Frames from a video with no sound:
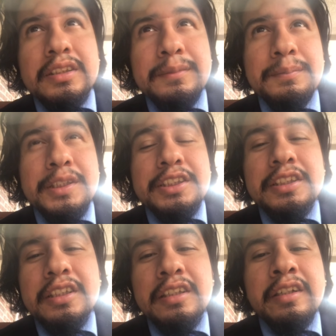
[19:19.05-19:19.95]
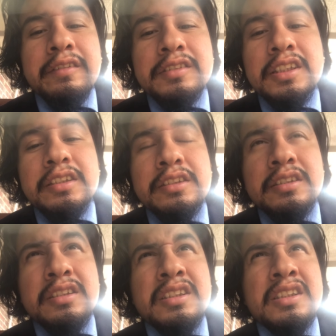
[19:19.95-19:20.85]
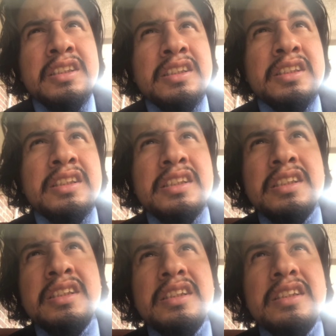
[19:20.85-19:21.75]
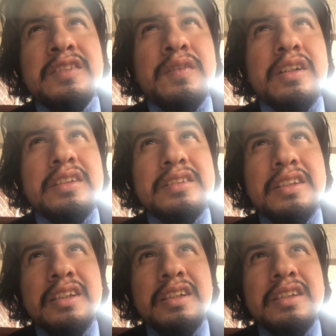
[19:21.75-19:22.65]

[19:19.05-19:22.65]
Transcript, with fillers: a much needed conversation as far as uh,